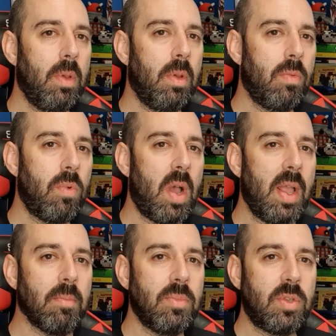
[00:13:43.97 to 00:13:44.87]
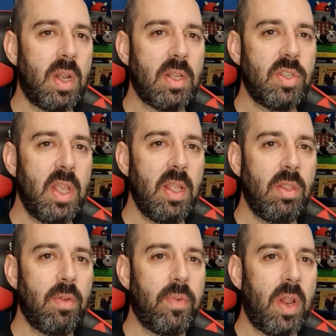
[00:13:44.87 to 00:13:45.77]
Right, so that's the
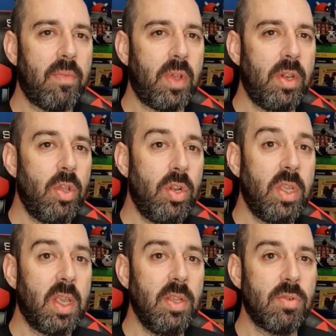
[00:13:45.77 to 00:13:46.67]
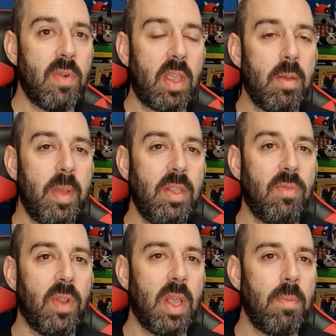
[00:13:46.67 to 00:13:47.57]
end of another Nerdy Geezer Recommends
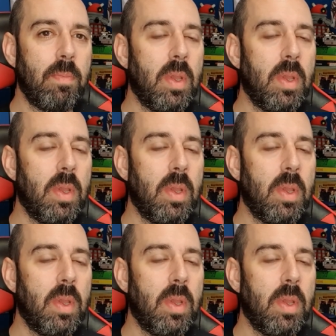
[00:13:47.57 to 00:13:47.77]
video.